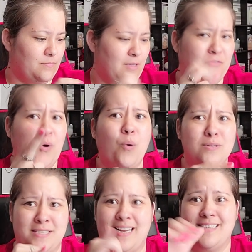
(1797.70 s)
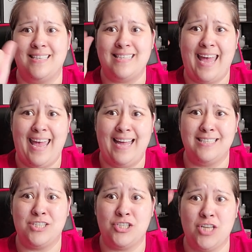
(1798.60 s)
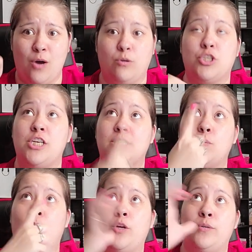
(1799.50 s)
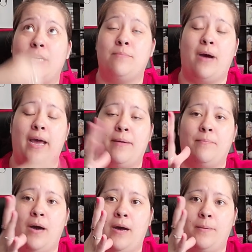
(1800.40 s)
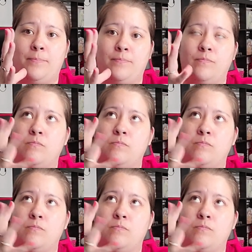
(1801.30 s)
Of course it is. It's Anne Stokes. She's the one who did my, um...